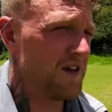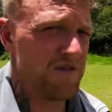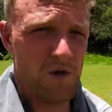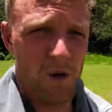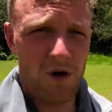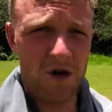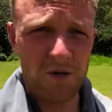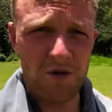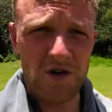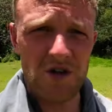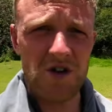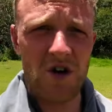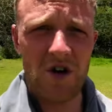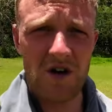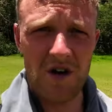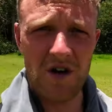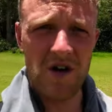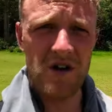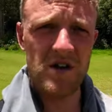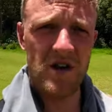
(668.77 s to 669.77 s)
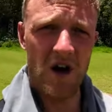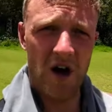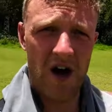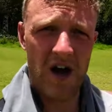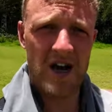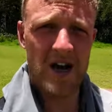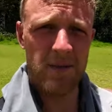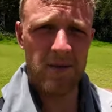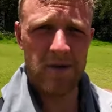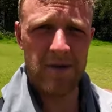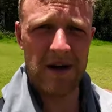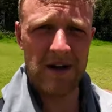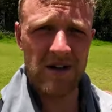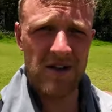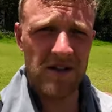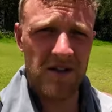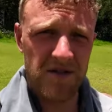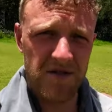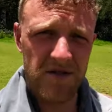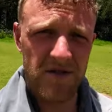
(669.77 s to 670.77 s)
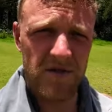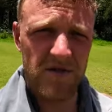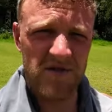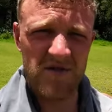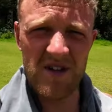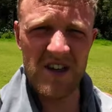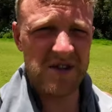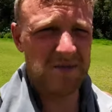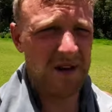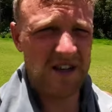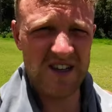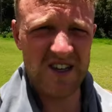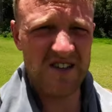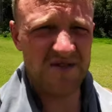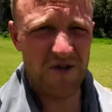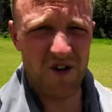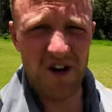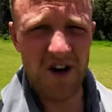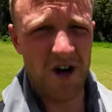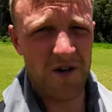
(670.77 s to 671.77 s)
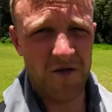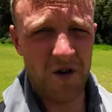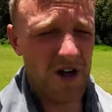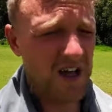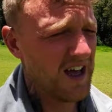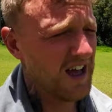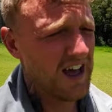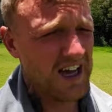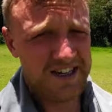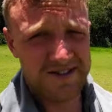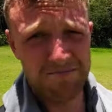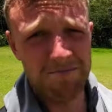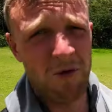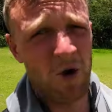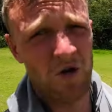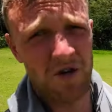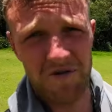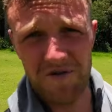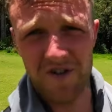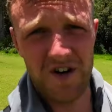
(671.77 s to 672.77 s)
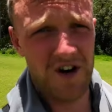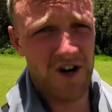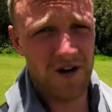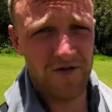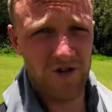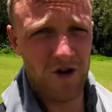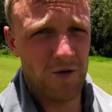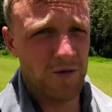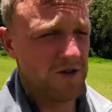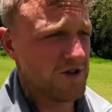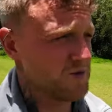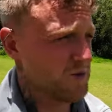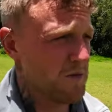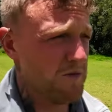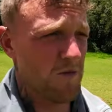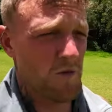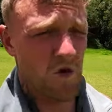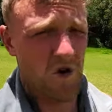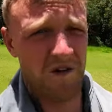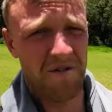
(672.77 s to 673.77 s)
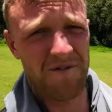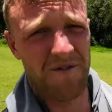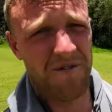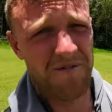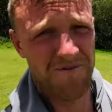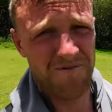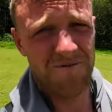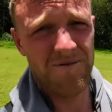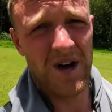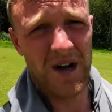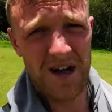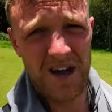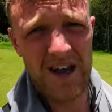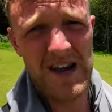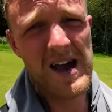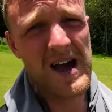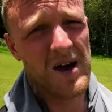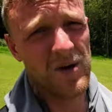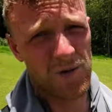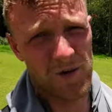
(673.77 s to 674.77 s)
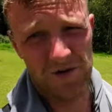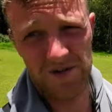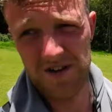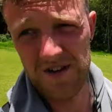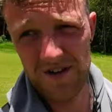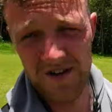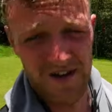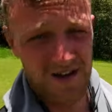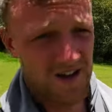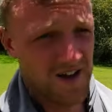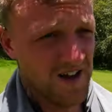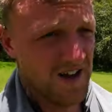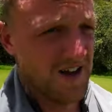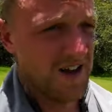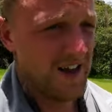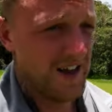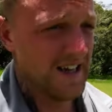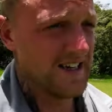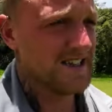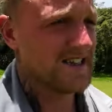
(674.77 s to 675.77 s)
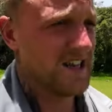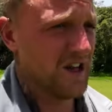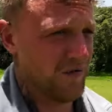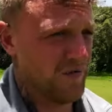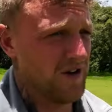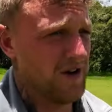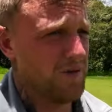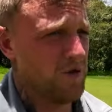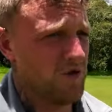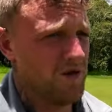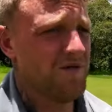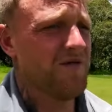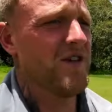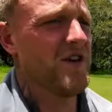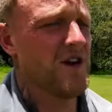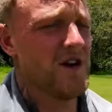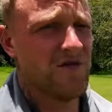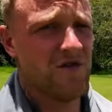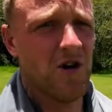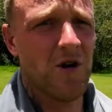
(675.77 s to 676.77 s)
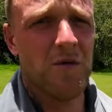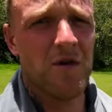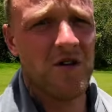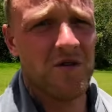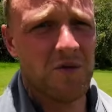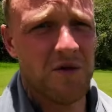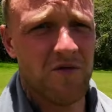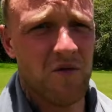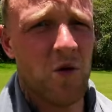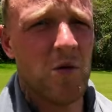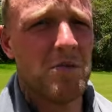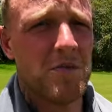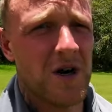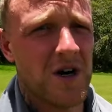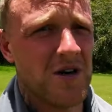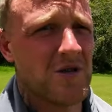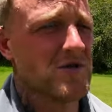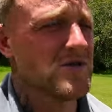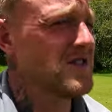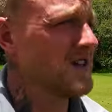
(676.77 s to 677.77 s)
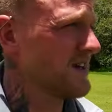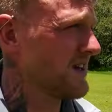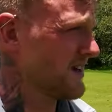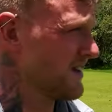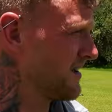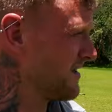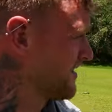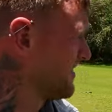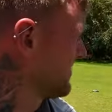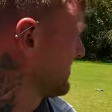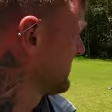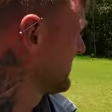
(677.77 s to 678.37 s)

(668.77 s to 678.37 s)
if you only wanted to hike up the mountain. It's more than 3.5 kilometres. We've been walking for hours. It is definitely more than 3.5 kilometres. We've walked miles today.